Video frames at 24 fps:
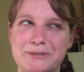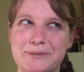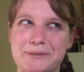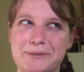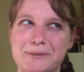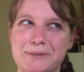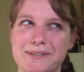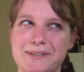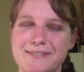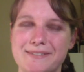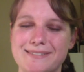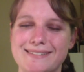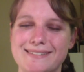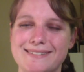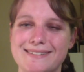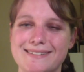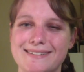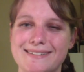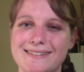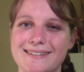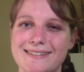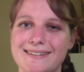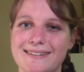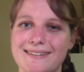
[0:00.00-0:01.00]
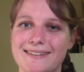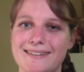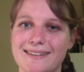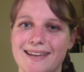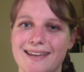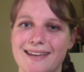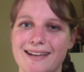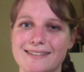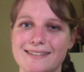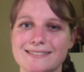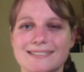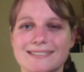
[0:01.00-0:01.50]
know if it
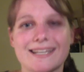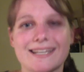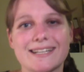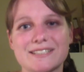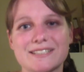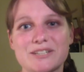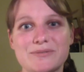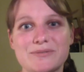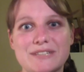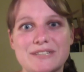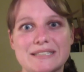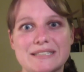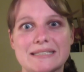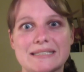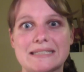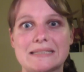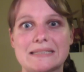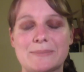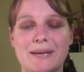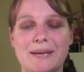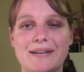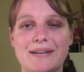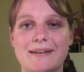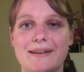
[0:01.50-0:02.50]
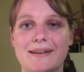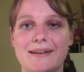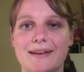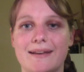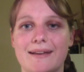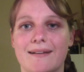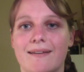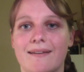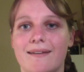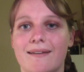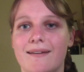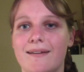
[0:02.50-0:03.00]
counts. Like, it's obviously
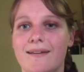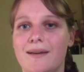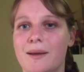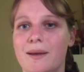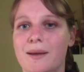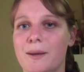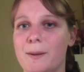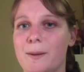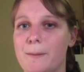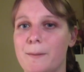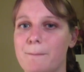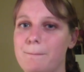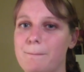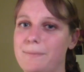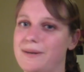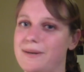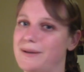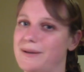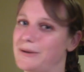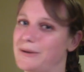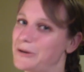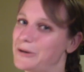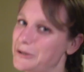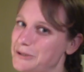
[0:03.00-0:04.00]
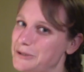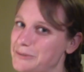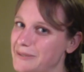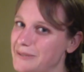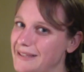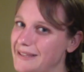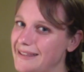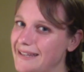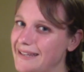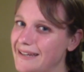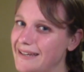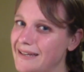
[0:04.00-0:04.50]
spending, but it goes
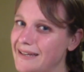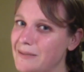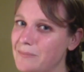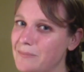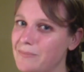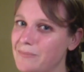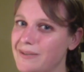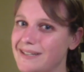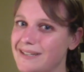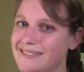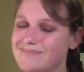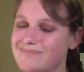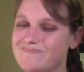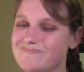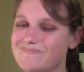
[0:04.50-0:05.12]
with that. But